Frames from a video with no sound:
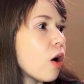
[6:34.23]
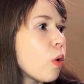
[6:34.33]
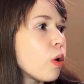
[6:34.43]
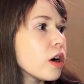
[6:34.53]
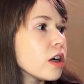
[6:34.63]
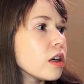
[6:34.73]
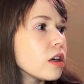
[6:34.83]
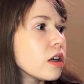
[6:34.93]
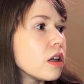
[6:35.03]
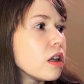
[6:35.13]
Or
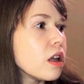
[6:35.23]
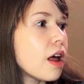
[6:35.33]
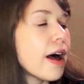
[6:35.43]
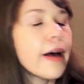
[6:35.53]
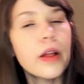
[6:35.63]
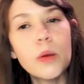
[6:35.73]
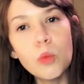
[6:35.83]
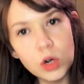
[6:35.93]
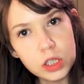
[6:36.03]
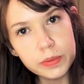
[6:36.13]

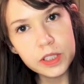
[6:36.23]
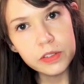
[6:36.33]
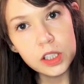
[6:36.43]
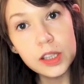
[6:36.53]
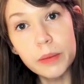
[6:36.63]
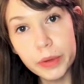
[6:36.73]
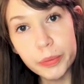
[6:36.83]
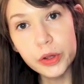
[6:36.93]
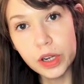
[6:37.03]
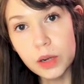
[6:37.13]
more specifically, that
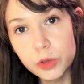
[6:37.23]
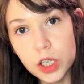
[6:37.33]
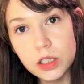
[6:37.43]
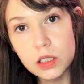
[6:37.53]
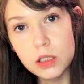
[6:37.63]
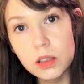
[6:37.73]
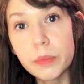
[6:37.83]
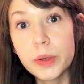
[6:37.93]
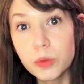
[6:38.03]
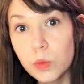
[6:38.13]
people think I'm crazy. That
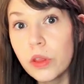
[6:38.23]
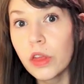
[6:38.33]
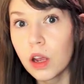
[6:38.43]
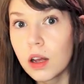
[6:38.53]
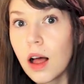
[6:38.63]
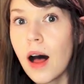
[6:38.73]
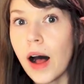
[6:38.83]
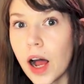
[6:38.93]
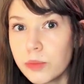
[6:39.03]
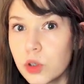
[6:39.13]
people will think
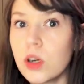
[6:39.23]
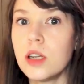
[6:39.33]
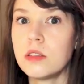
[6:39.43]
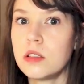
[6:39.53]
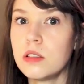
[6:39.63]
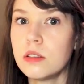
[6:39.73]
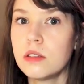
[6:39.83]
I'm crazy.